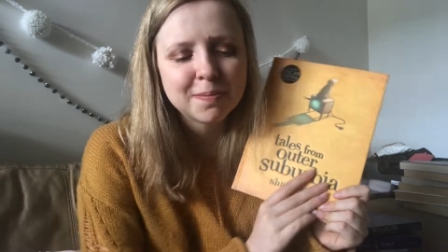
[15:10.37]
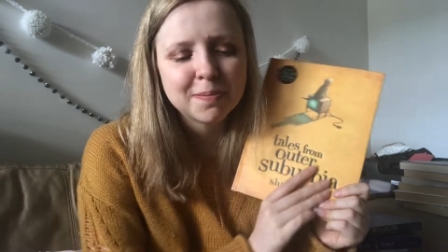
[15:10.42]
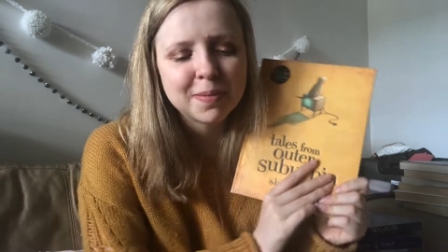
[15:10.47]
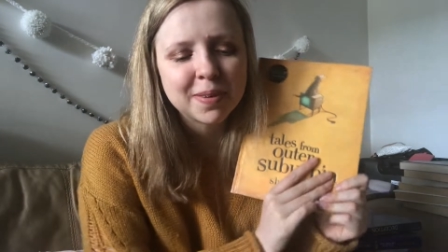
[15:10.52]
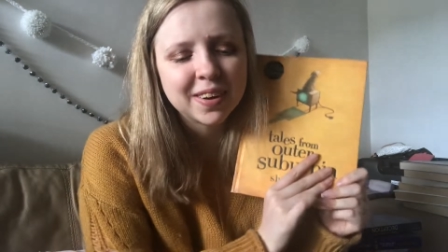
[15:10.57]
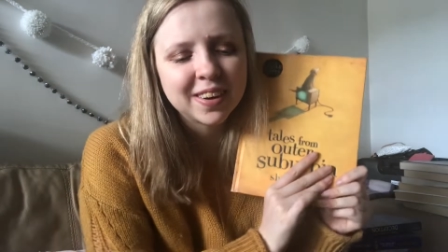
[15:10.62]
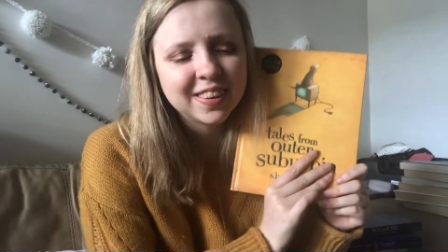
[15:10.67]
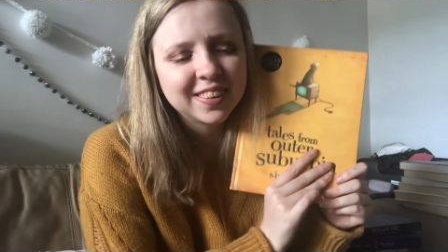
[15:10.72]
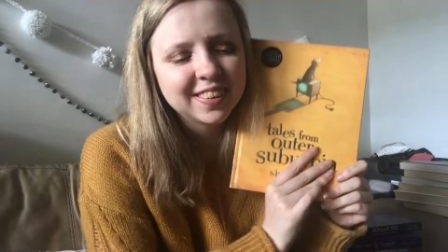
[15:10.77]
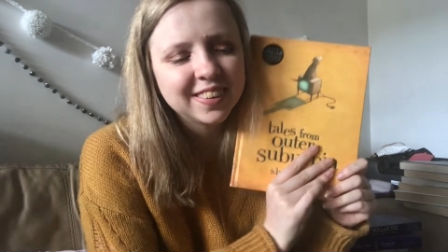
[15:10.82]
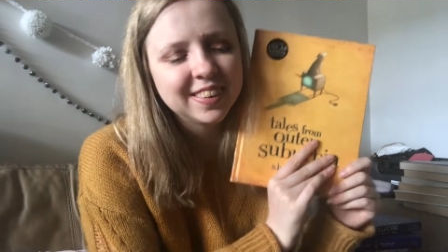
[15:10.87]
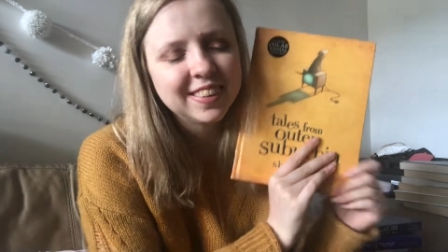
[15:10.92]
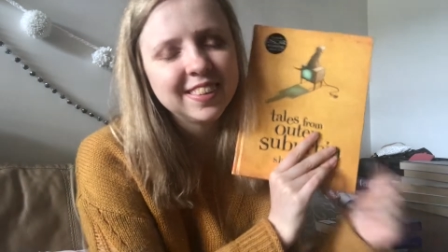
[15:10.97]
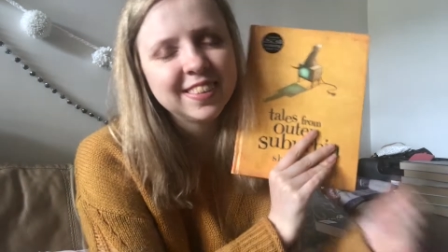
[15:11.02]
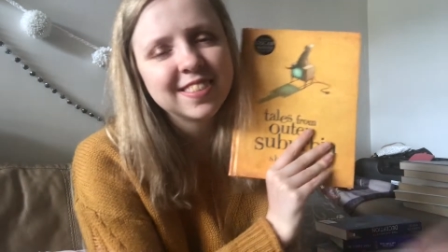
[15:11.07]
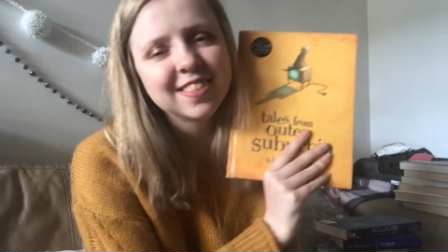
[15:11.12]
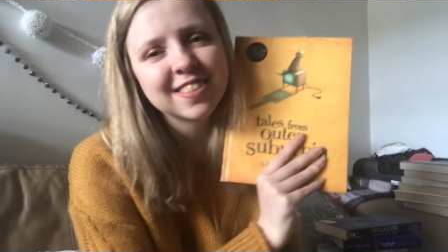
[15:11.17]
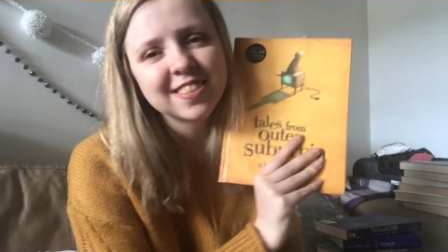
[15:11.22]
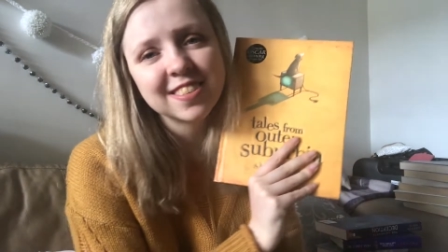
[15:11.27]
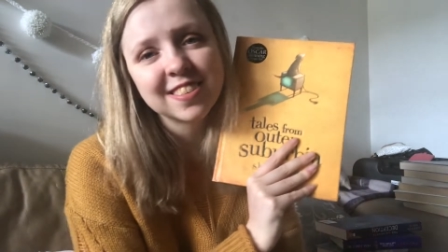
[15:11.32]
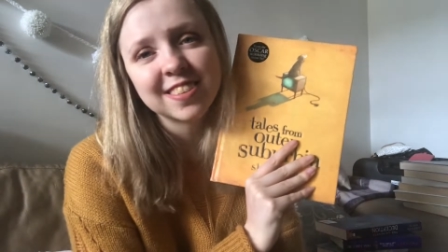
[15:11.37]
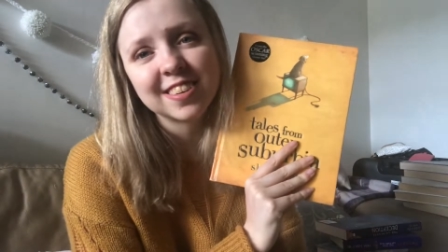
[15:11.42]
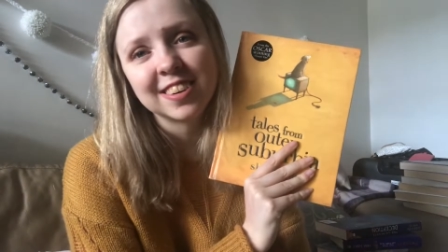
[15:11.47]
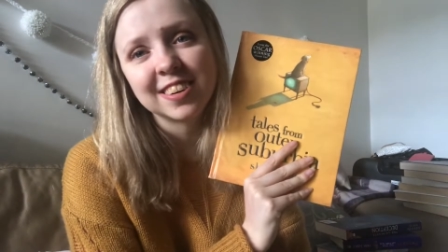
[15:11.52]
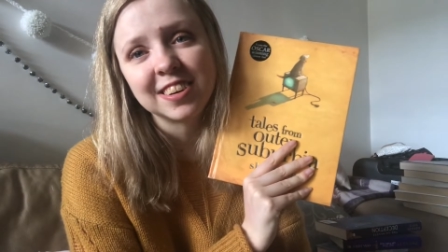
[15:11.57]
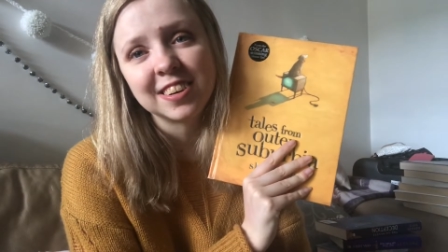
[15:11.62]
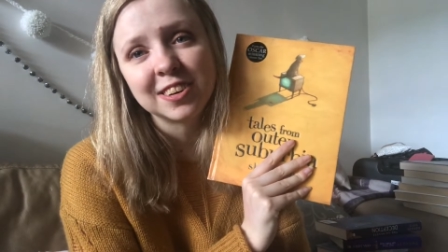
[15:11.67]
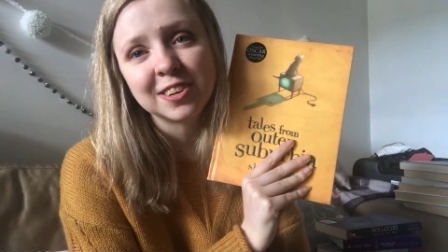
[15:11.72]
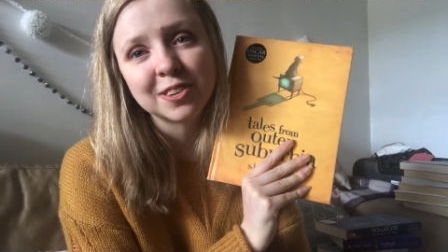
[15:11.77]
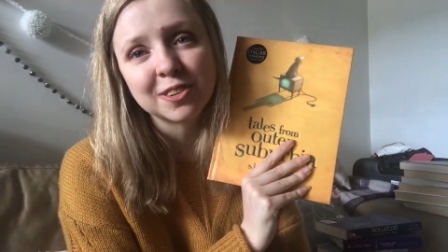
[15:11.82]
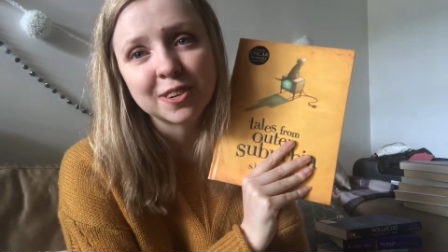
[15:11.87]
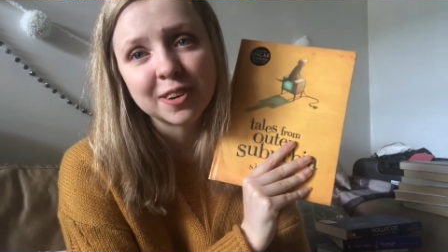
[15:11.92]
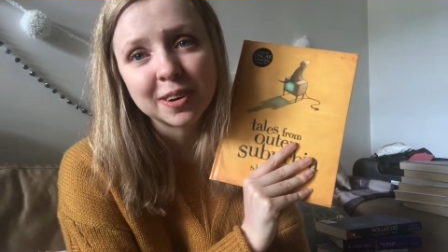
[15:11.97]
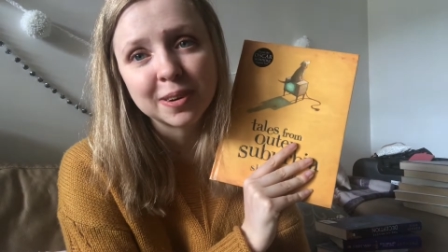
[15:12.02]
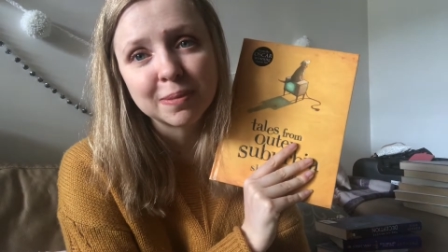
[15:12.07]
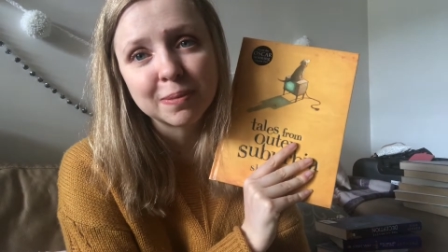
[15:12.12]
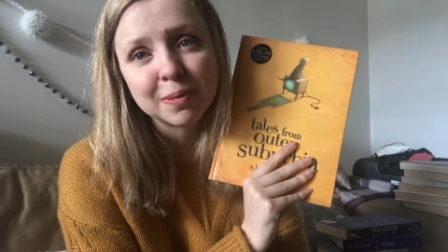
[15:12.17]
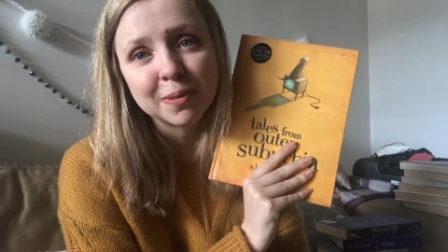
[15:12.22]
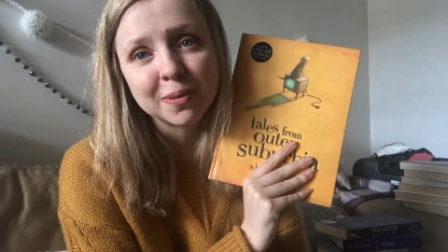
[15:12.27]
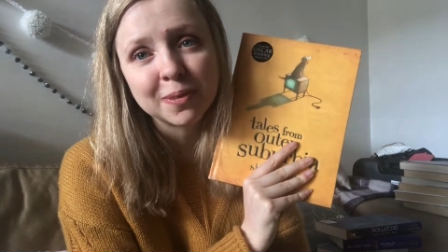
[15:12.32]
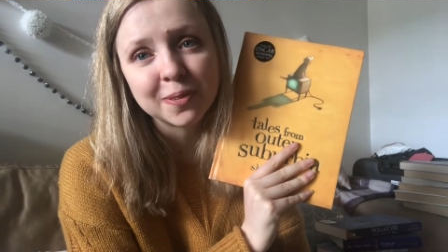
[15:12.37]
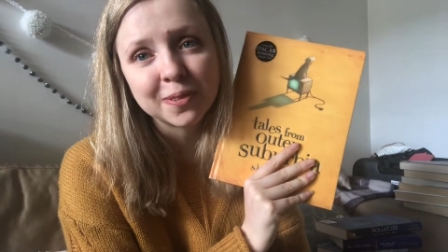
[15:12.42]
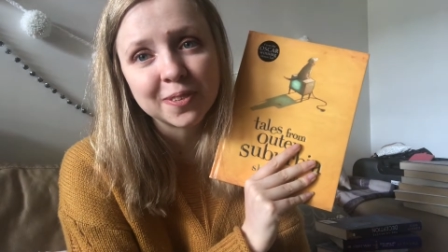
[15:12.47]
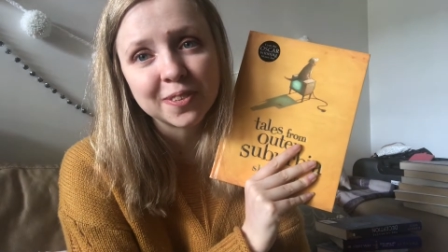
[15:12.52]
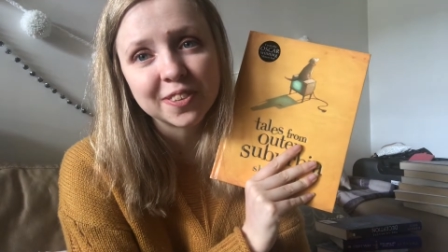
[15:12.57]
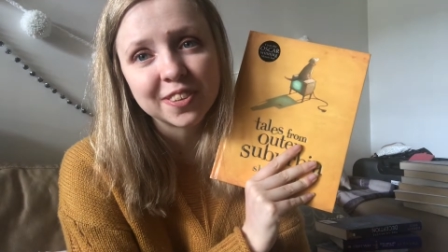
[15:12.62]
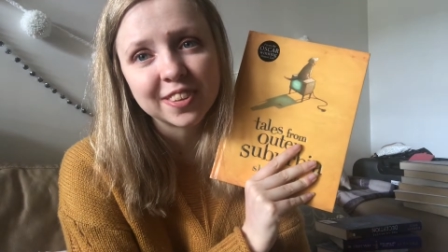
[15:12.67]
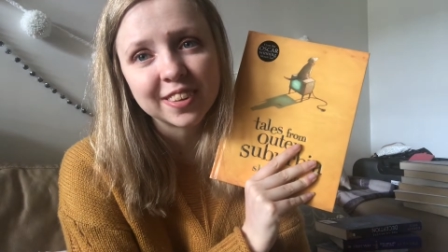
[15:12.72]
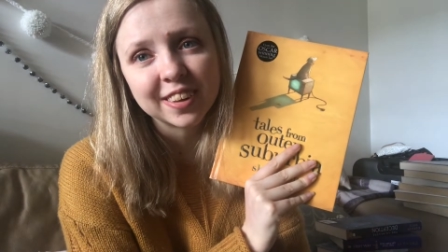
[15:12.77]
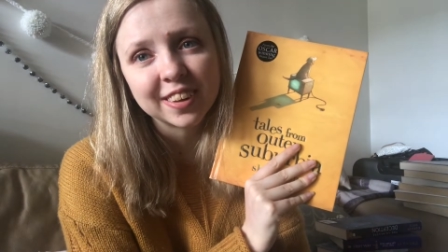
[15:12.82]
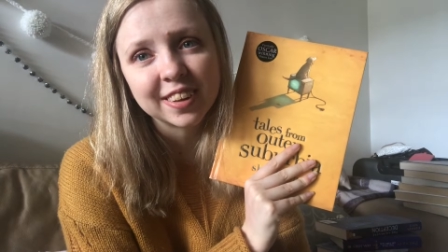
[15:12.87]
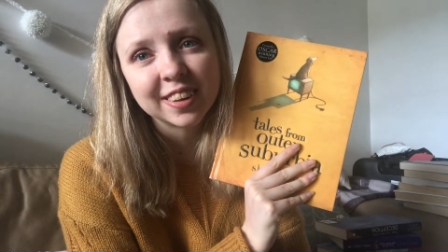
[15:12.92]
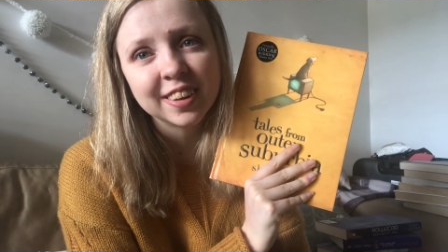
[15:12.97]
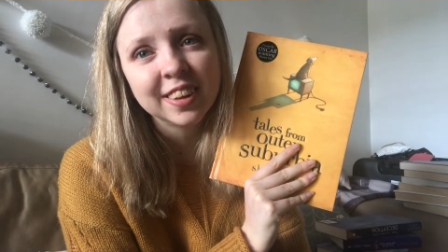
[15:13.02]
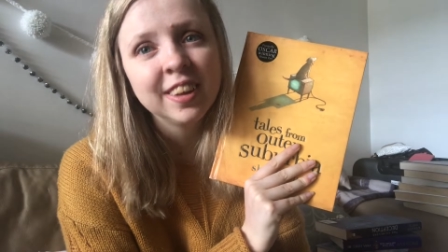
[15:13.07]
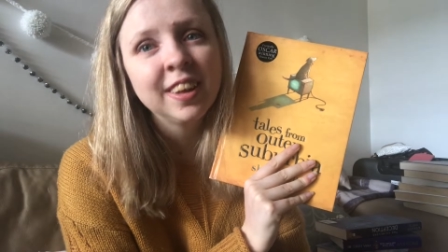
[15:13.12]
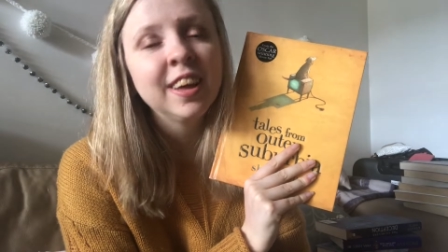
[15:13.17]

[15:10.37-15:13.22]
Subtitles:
But he's just an incredible author,